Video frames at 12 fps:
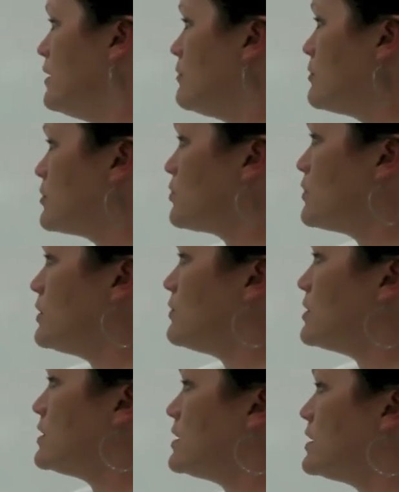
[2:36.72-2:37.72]
But
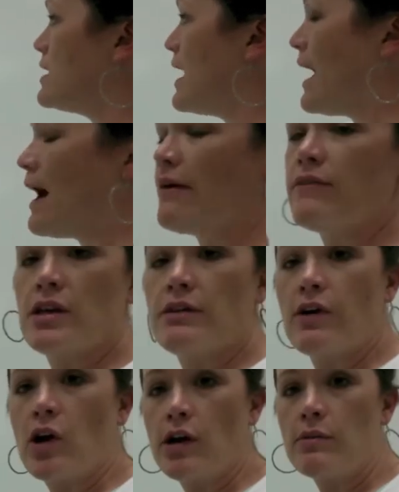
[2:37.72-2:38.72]
21 didn't have any
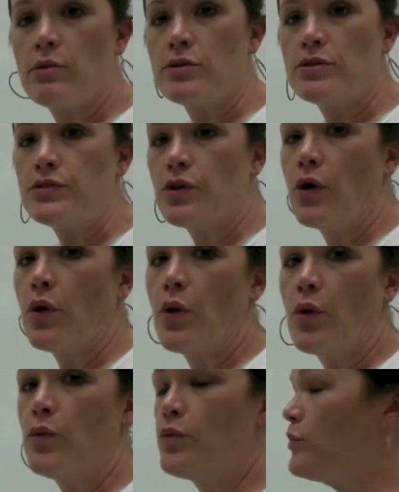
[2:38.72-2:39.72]
variables,
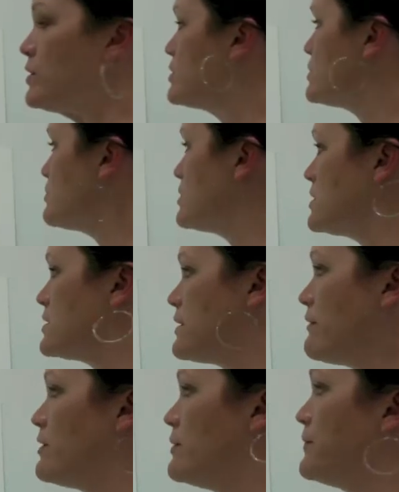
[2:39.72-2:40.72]
so we just put the
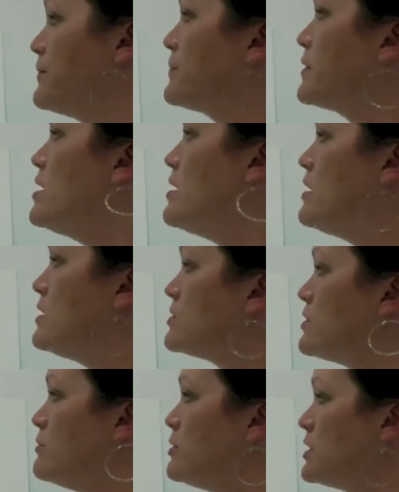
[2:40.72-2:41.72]
7. So
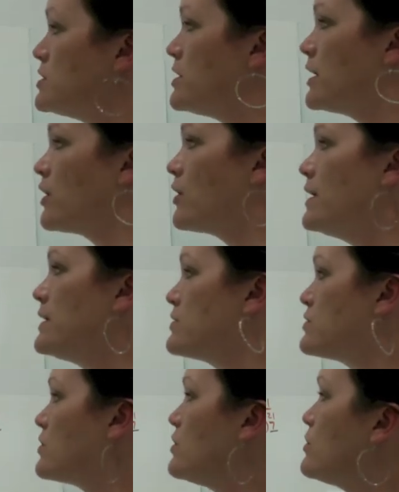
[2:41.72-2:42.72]
then we could check our
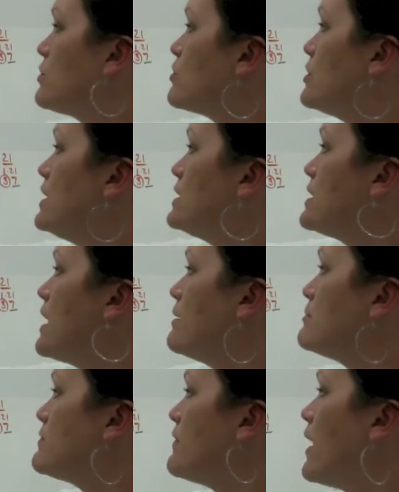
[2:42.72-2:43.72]
answer. 3
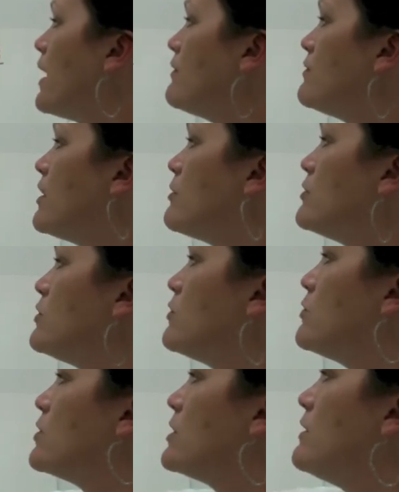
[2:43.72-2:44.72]
times 5w
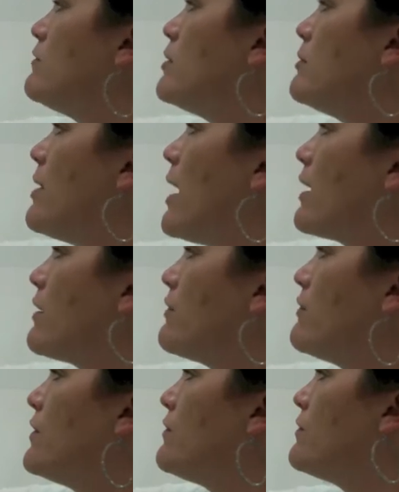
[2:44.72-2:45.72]
would give me back
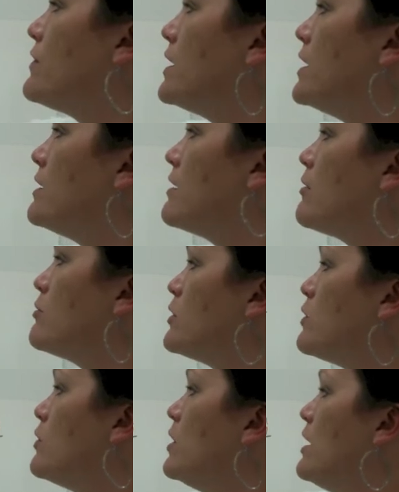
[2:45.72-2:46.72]

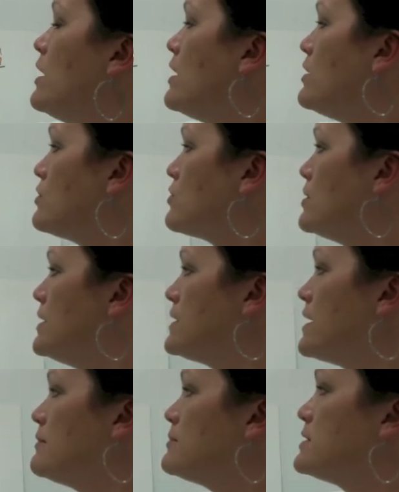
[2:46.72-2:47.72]
15w. And 3
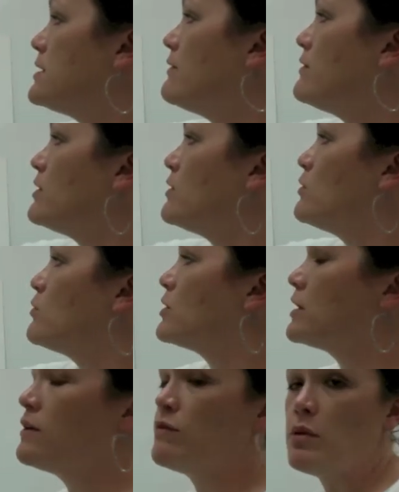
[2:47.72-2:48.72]
times 7
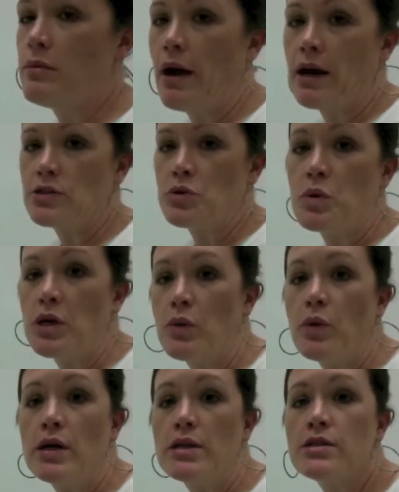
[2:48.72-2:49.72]
would give me back
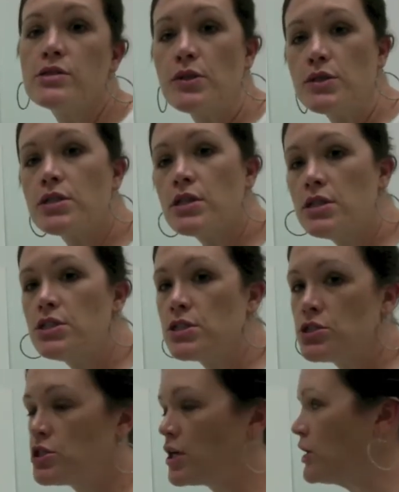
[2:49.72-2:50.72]
21. So it's good to
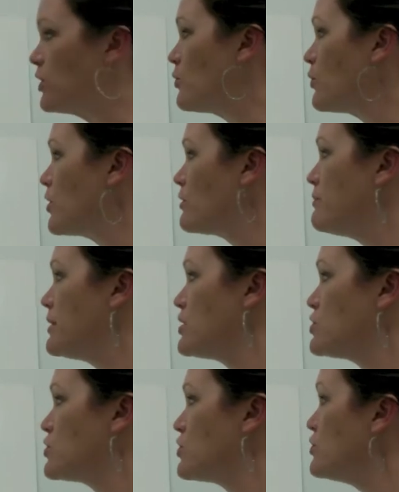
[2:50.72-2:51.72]
just check your work and make
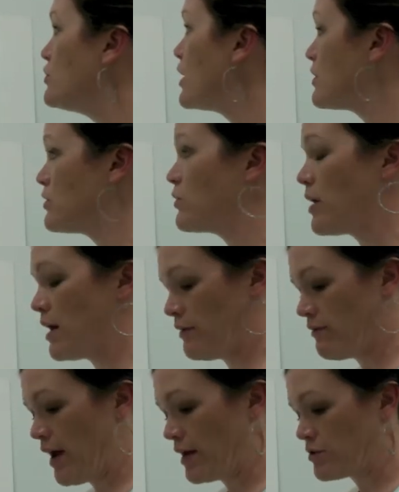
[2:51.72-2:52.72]
sure you got the
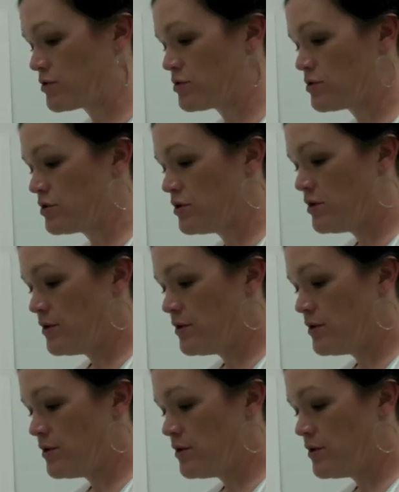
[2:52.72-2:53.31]
right factors.